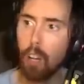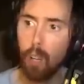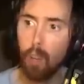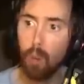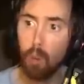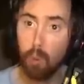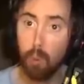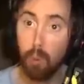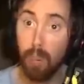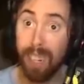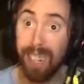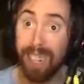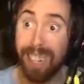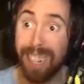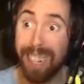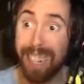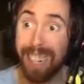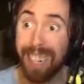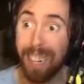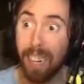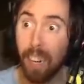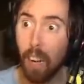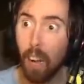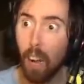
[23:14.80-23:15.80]

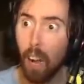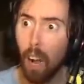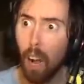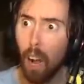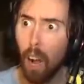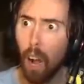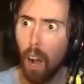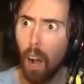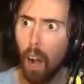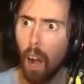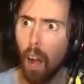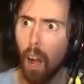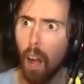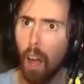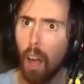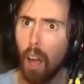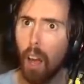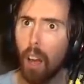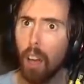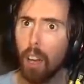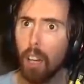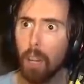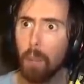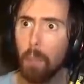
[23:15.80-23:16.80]
Really?
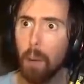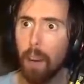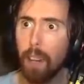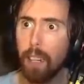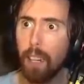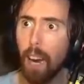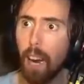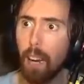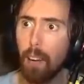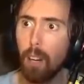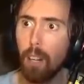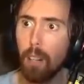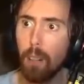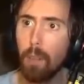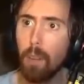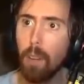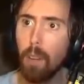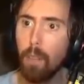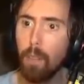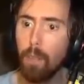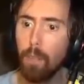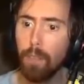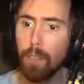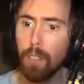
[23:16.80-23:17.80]
Come on, guys.
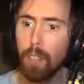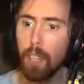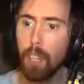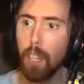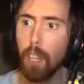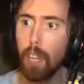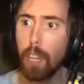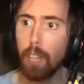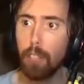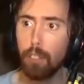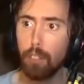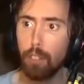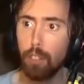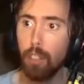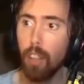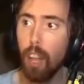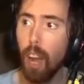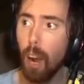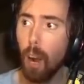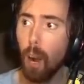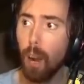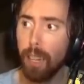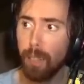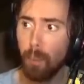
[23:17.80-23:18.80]
It's
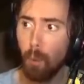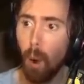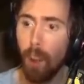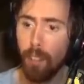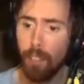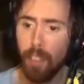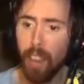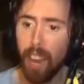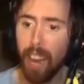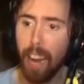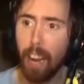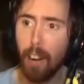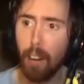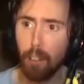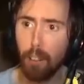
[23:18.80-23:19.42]
not, what the hell